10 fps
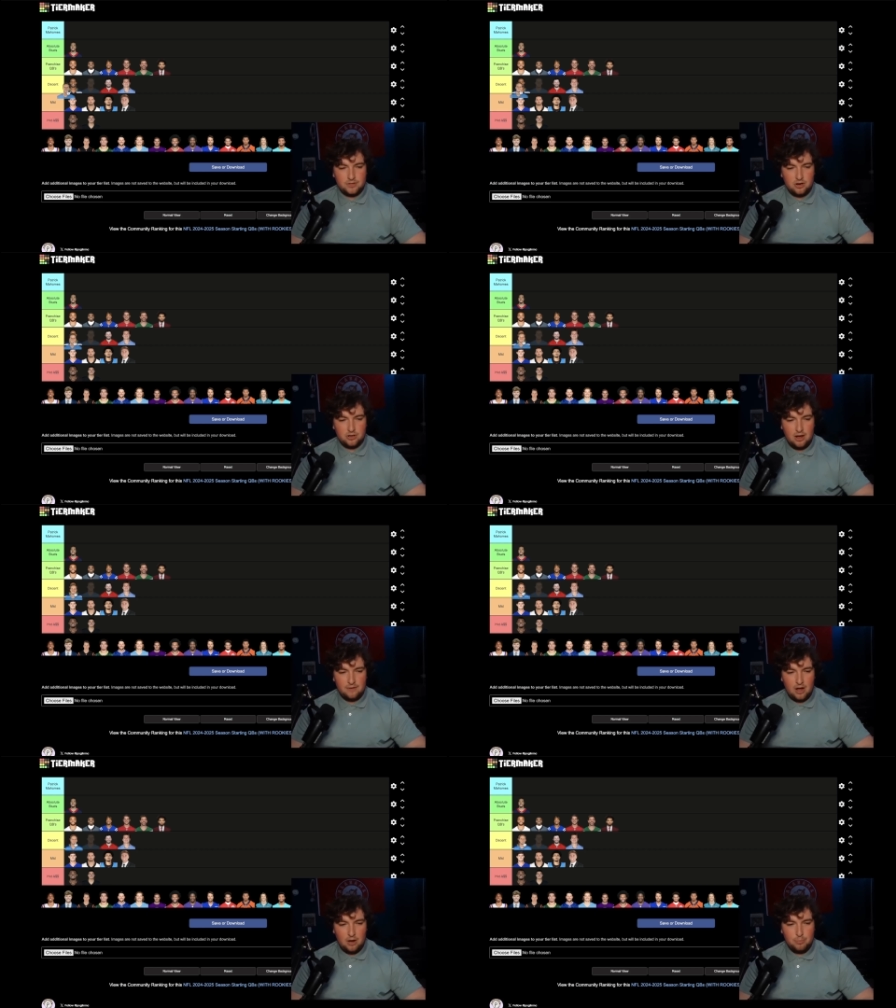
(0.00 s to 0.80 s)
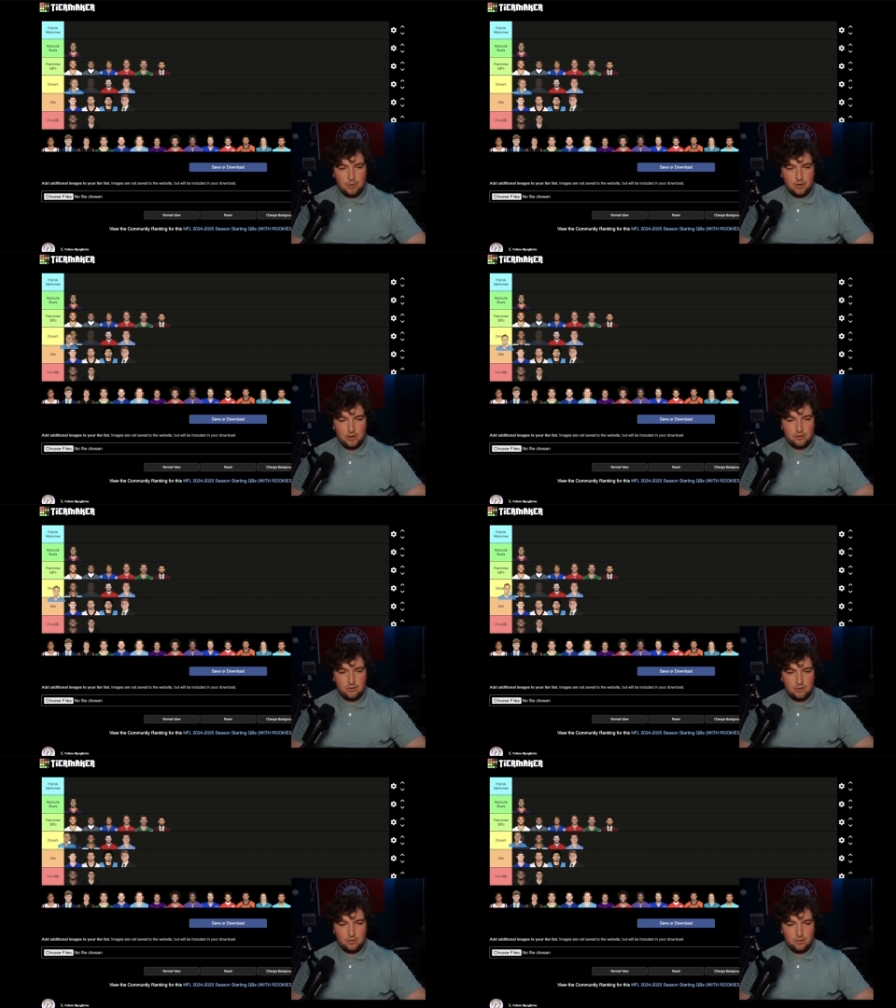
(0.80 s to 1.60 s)
Jared Goff, I'll put
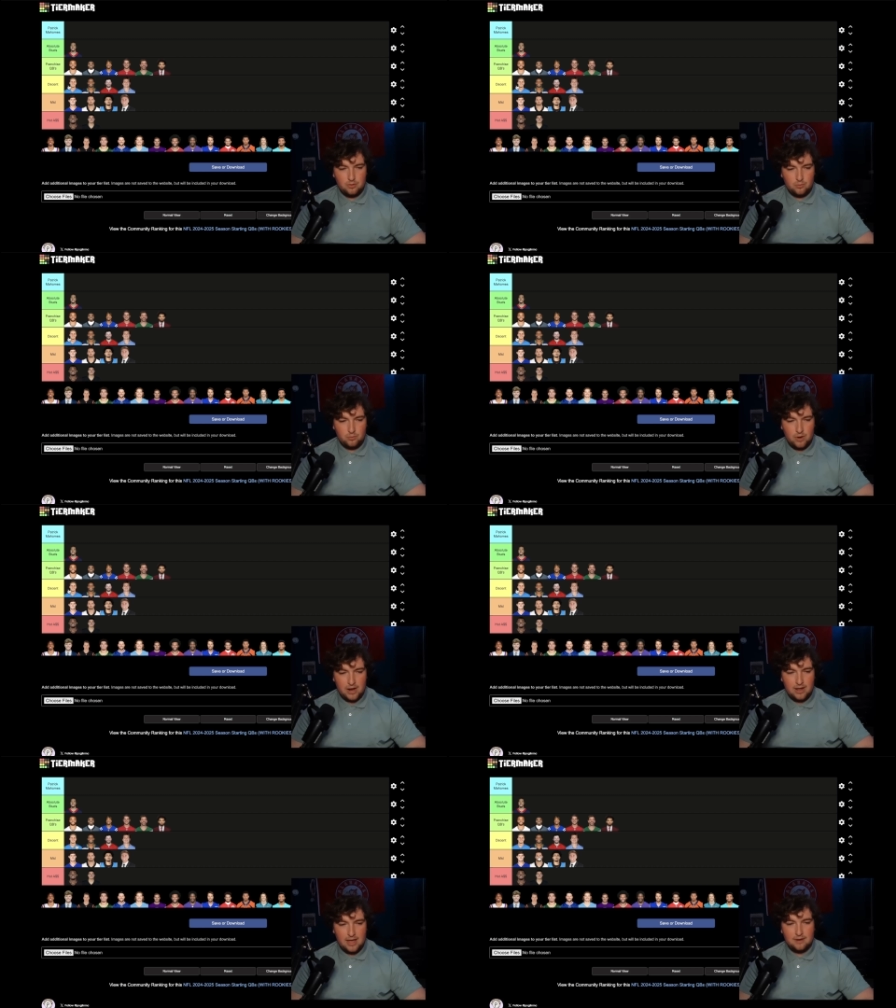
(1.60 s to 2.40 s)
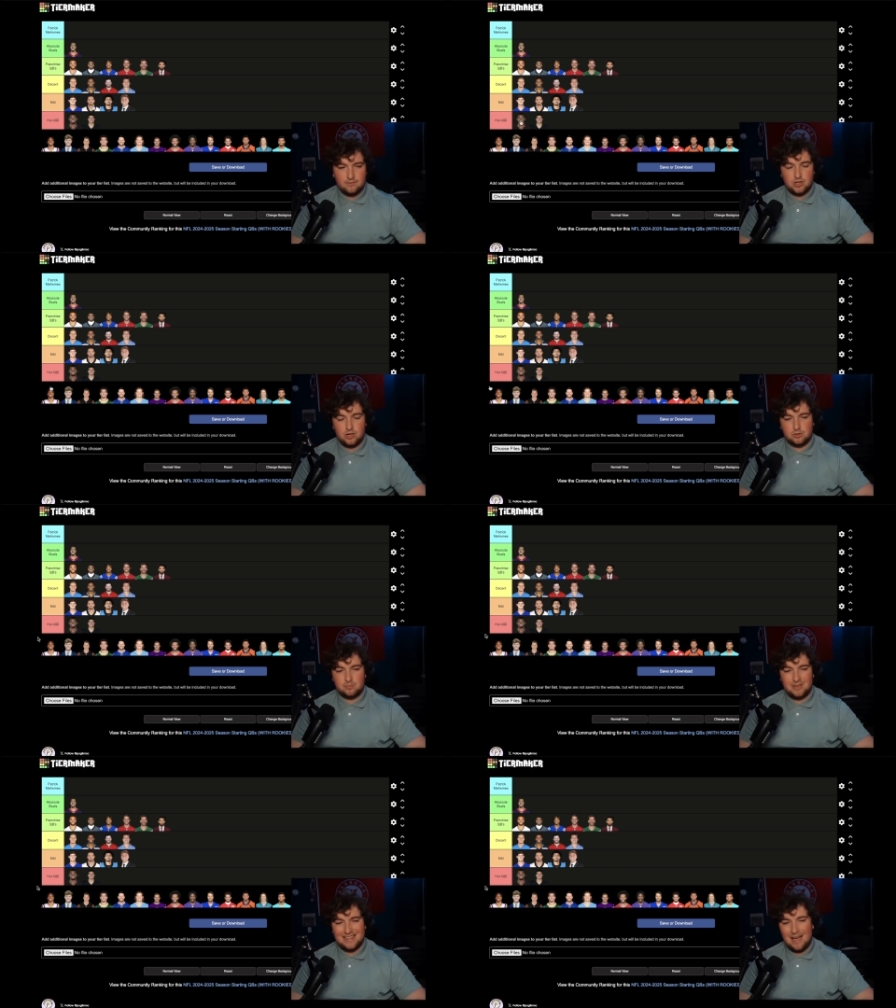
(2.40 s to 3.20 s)
right ahead of Geno Smith.